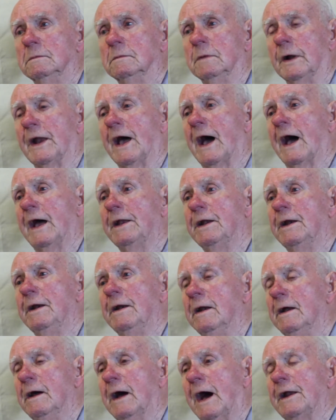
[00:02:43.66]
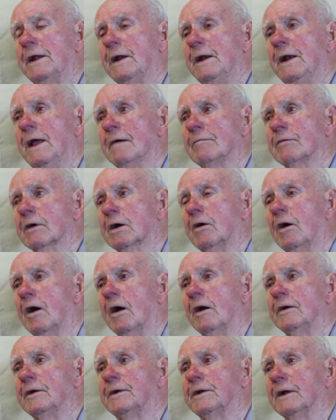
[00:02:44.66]
Well, I didn't have a
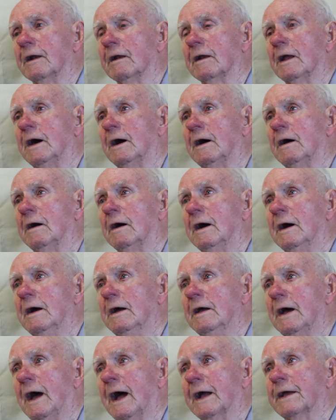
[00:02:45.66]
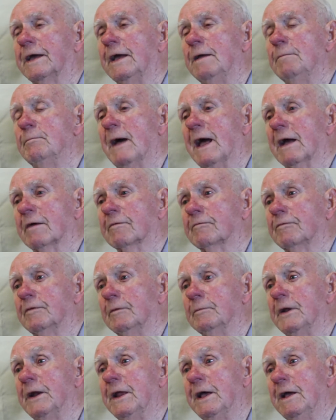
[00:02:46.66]
car until I came back
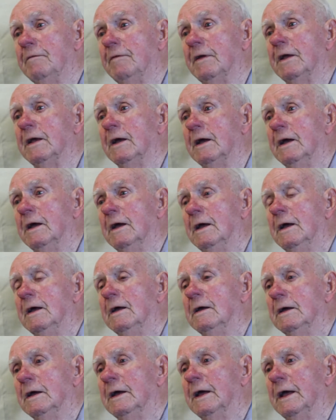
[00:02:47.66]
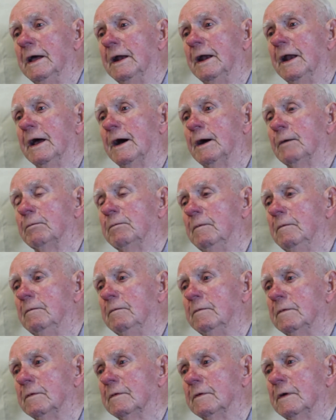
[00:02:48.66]
from the Navy, and I
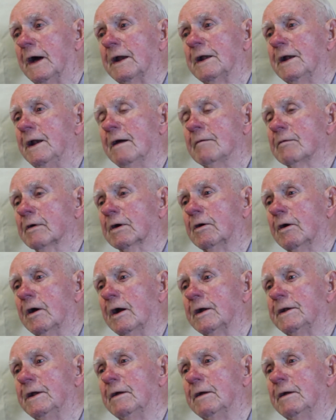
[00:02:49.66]
didn't have a car.